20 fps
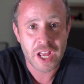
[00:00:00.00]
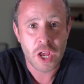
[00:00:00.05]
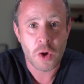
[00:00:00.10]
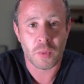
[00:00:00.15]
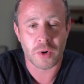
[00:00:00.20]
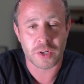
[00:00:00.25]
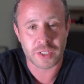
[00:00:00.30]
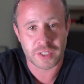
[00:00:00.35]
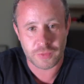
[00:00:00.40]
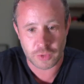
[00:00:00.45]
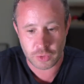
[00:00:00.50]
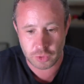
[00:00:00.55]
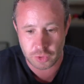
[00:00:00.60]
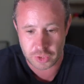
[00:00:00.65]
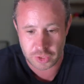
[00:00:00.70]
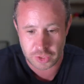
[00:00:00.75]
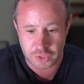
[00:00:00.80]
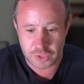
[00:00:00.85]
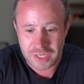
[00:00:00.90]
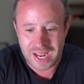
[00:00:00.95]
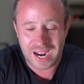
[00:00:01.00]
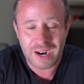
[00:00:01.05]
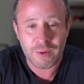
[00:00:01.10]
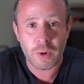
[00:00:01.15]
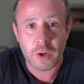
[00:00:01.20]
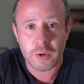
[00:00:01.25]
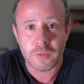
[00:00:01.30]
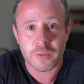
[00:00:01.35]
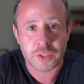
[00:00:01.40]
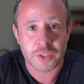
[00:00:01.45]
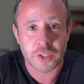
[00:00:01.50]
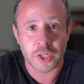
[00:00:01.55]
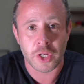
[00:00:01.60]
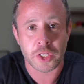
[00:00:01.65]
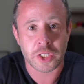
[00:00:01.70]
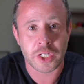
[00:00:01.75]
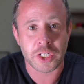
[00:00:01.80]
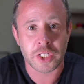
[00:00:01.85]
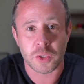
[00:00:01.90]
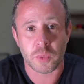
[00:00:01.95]
Whereas if you narrow the
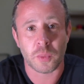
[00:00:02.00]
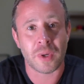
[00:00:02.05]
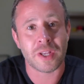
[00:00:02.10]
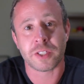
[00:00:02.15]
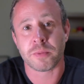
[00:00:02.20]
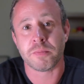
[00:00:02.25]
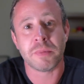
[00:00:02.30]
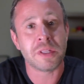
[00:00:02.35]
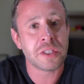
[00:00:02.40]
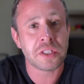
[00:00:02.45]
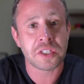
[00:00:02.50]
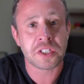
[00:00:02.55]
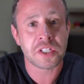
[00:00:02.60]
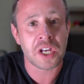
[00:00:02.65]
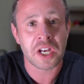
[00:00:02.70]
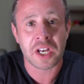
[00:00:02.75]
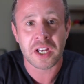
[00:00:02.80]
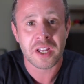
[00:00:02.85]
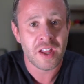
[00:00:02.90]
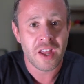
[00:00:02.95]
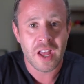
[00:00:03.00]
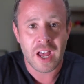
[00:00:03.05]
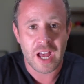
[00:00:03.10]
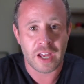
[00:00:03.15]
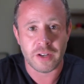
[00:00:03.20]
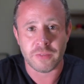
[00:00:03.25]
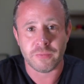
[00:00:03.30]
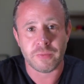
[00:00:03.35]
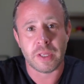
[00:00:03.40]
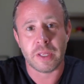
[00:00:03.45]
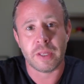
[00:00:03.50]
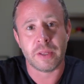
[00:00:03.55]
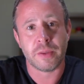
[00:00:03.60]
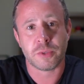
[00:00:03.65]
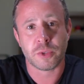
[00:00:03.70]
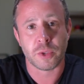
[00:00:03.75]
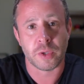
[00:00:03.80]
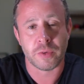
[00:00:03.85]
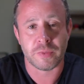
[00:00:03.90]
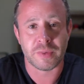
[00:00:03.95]
search into Westminster and the
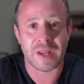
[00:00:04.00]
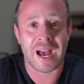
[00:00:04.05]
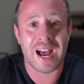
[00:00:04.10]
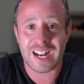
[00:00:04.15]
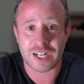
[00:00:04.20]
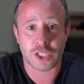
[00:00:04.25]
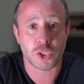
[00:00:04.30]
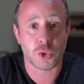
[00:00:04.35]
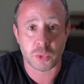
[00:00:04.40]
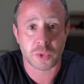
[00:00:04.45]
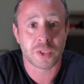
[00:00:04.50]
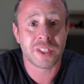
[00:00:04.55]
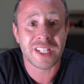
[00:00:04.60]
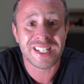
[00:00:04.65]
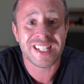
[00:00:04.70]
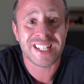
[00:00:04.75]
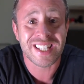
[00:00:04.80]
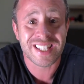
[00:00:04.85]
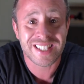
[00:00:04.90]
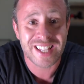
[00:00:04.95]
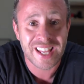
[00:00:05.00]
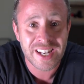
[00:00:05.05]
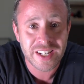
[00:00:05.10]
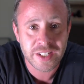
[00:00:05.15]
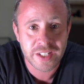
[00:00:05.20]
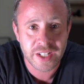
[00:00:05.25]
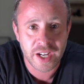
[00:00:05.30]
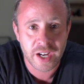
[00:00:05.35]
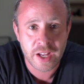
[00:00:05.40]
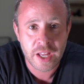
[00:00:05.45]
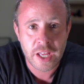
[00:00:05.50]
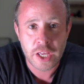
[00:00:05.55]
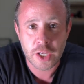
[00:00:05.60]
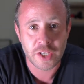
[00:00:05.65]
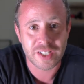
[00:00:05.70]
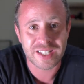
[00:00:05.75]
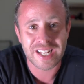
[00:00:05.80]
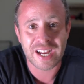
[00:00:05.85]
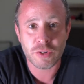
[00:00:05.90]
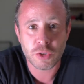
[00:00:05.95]
sort of actual city centre,
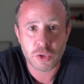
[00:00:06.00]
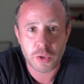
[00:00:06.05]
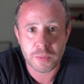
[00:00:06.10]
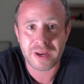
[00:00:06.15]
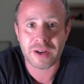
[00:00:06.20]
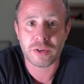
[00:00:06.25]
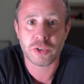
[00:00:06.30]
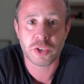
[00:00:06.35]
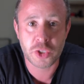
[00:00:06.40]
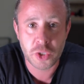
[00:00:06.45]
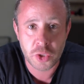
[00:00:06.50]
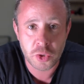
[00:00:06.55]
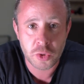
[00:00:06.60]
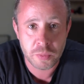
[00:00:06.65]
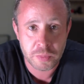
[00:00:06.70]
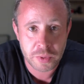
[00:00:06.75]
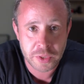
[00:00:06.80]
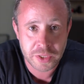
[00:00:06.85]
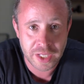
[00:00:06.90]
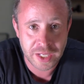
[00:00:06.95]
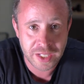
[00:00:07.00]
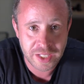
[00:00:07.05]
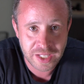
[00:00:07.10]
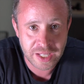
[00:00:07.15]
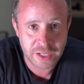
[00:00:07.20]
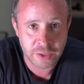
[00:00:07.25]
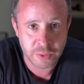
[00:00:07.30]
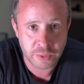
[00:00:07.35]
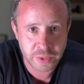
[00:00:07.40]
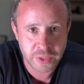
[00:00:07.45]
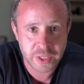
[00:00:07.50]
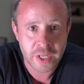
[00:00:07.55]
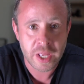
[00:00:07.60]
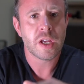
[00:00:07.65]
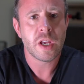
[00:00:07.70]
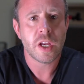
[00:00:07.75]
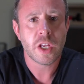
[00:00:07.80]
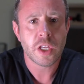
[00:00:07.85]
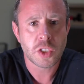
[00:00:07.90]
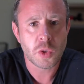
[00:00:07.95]
you're down to about 2% yield.
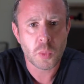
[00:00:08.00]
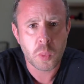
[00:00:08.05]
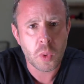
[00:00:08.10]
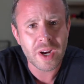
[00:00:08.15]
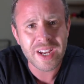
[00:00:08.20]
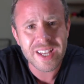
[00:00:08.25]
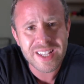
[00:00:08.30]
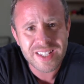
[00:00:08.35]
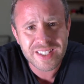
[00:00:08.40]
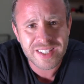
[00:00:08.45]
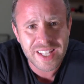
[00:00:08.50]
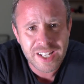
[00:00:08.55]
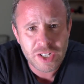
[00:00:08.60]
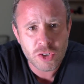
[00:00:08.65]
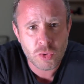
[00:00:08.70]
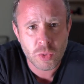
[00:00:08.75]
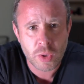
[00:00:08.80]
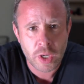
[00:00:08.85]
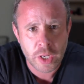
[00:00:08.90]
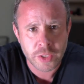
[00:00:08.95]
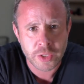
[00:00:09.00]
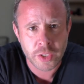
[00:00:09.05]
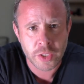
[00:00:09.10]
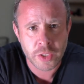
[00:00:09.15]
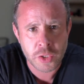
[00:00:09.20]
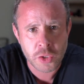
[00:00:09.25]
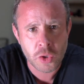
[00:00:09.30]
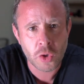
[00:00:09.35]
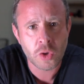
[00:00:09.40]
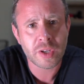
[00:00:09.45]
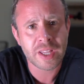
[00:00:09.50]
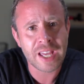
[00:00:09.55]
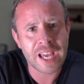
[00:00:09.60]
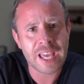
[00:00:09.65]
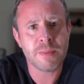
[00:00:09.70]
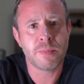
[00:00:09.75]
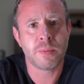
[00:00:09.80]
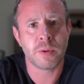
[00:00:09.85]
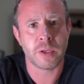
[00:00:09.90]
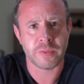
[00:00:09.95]
So why is Central London not
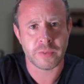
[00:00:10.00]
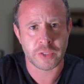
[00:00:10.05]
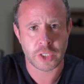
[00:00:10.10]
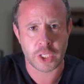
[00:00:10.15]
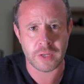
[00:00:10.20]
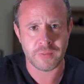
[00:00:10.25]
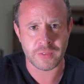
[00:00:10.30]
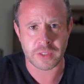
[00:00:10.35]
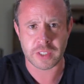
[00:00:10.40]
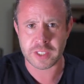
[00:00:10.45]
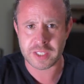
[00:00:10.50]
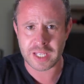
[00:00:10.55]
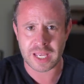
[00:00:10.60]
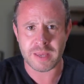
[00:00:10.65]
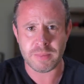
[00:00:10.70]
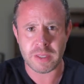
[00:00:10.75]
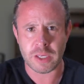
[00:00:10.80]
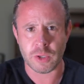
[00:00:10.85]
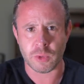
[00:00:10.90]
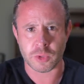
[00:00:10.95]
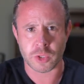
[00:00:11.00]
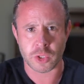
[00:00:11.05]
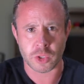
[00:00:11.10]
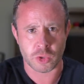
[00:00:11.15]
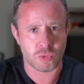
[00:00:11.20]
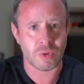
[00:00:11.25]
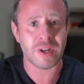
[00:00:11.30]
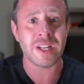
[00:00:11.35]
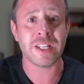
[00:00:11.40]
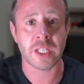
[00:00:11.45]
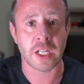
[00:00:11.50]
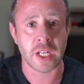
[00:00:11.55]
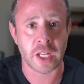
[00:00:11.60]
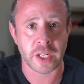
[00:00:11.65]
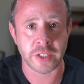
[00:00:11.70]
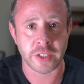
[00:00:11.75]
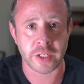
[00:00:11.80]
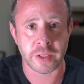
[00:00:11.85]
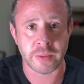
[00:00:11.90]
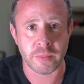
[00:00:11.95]
capable of achieving the same yields as Greater
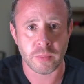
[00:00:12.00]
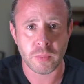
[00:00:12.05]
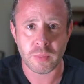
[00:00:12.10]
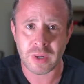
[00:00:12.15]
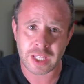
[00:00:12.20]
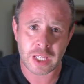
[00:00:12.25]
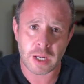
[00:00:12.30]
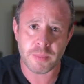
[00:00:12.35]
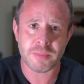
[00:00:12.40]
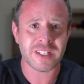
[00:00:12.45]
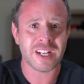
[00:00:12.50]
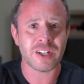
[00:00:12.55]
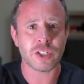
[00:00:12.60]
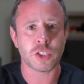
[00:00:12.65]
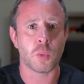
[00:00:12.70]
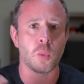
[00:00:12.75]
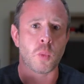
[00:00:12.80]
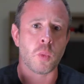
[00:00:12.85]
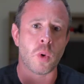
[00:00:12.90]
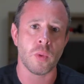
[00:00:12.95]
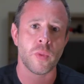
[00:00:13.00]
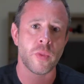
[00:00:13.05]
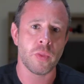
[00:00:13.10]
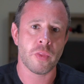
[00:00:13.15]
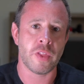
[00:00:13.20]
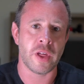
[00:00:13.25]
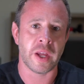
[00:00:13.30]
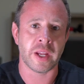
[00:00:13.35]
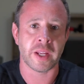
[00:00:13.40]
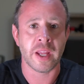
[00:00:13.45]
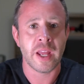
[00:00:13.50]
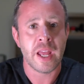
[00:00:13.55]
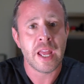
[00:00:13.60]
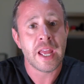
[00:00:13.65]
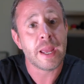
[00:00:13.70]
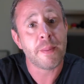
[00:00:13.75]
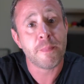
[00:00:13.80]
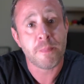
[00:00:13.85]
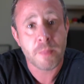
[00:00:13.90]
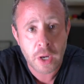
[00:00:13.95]
London? Well, it comes down to one thing.
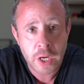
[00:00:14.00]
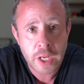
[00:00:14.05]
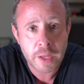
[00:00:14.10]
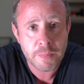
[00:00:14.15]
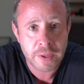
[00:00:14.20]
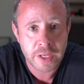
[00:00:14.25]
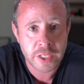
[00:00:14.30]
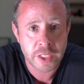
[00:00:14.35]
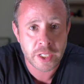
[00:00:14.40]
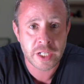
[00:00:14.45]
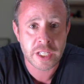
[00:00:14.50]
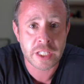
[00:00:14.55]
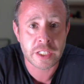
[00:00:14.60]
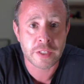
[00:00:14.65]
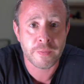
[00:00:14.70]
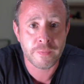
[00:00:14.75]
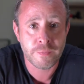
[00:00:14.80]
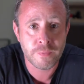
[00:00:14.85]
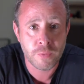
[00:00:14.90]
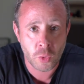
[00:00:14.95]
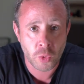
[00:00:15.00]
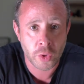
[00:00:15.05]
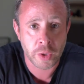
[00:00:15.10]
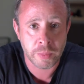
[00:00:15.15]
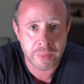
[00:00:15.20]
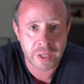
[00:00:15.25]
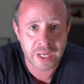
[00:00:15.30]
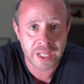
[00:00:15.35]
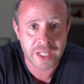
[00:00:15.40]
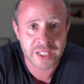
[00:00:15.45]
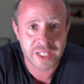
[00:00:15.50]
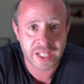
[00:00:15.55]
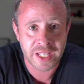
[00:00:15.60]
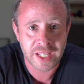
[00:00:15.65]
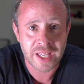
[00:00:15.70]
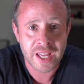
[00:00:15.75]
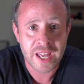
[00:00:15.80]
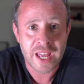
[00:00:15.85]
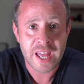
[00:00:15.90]
In my opinion, it's affordability.